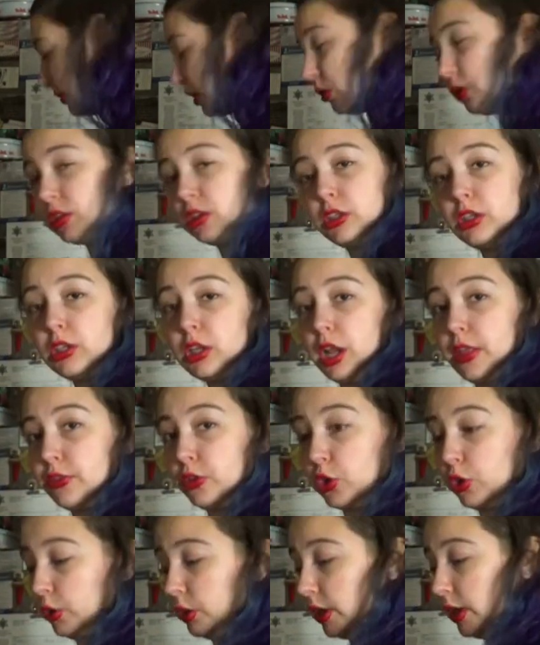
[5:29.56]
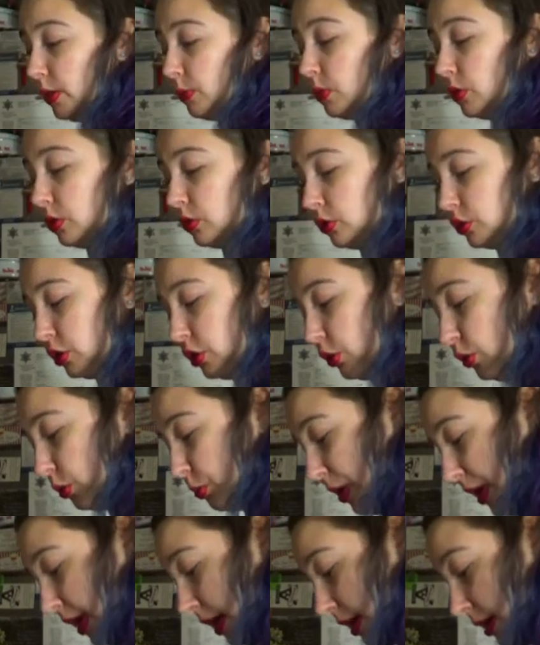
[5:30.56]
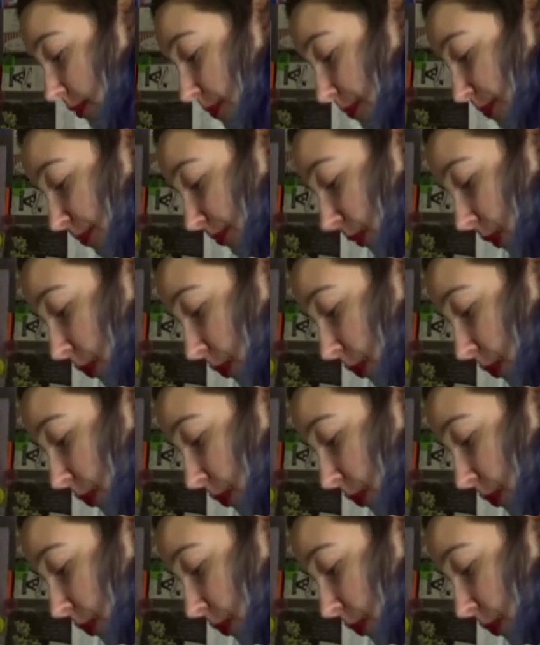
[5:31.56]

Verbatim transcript: milk and the cream to the pan